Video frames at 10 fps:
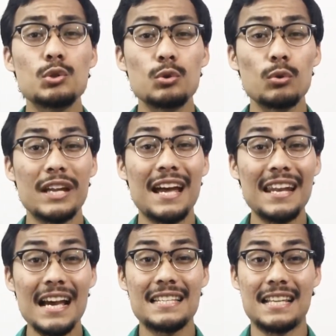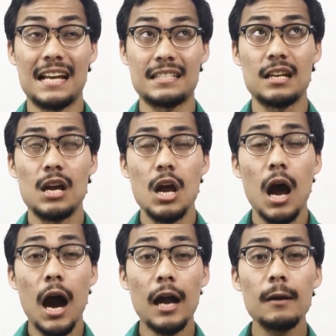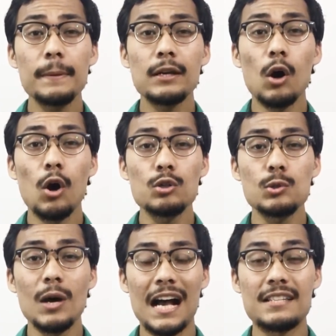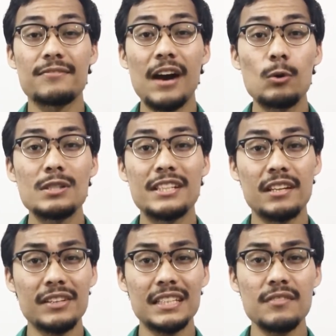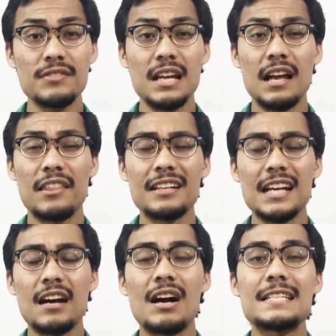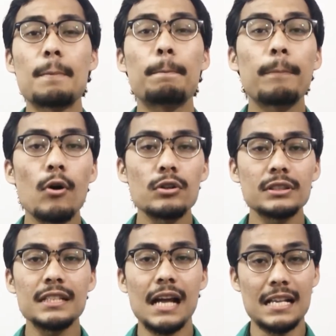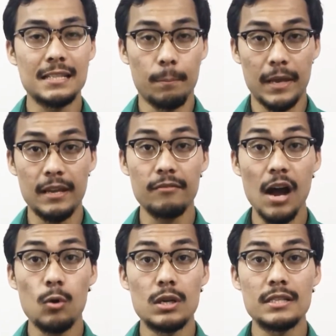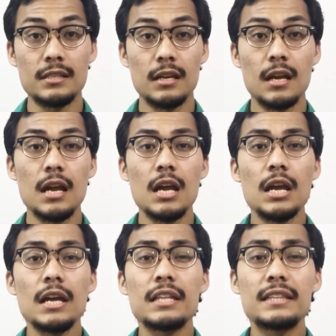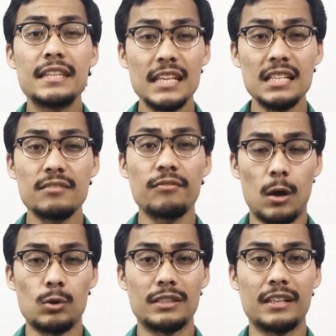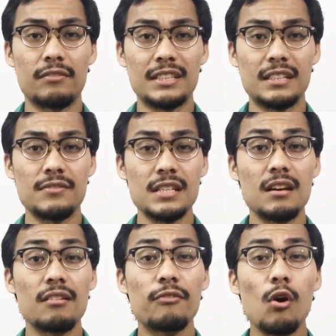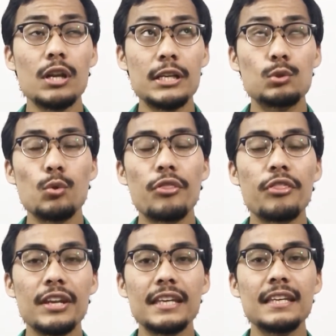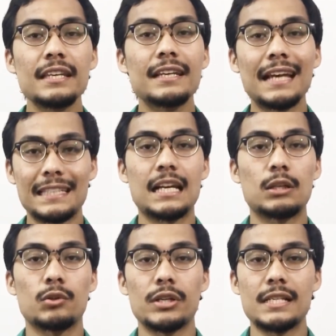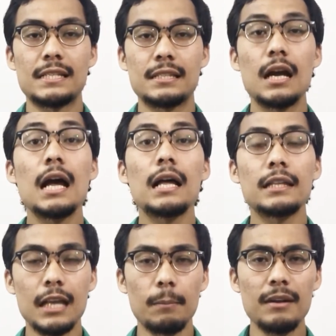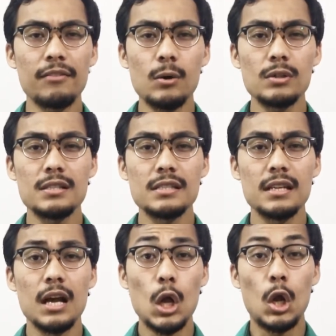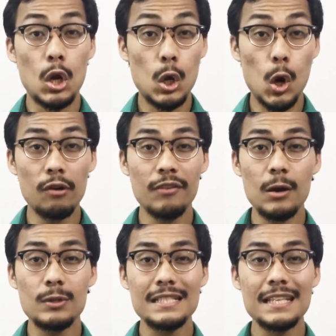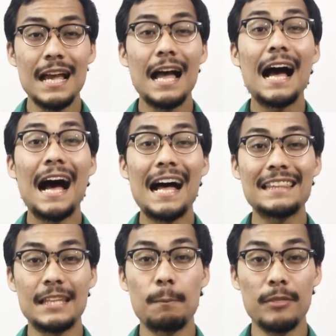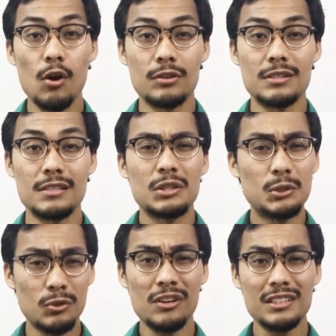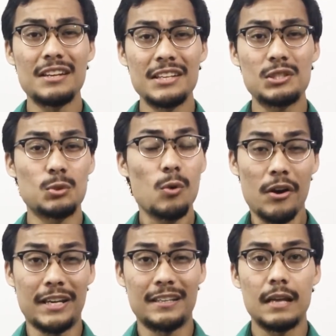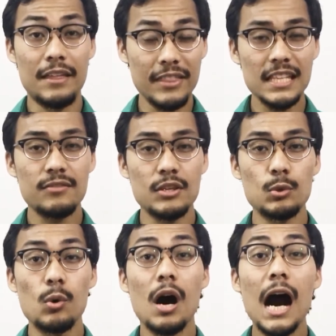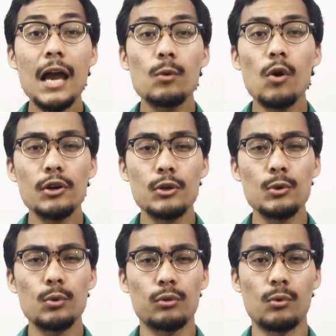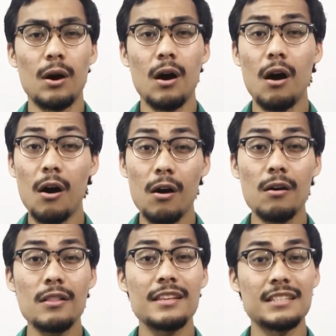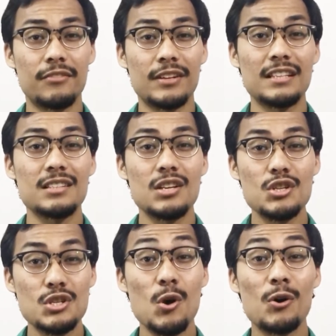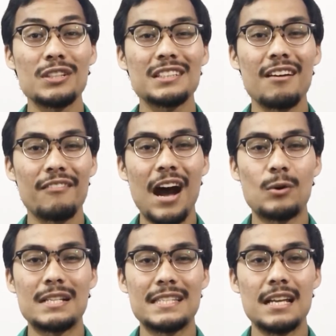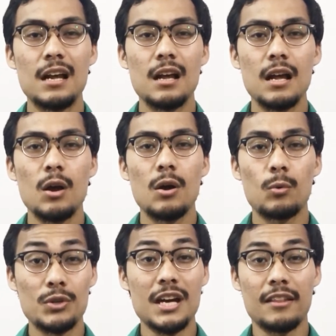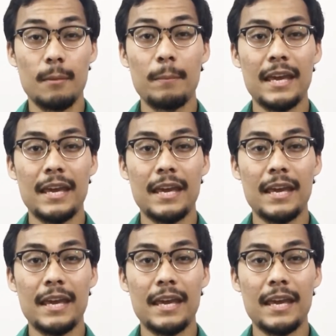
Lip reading: to realize that Arabic also has vowel derivatives that are as important as the main vowels. These vowel derivatives fall into 3 categories: double vowels, long vowels, and diphthongs. You do not need to worry. In this video, I walk you through all the different short vowels, which are the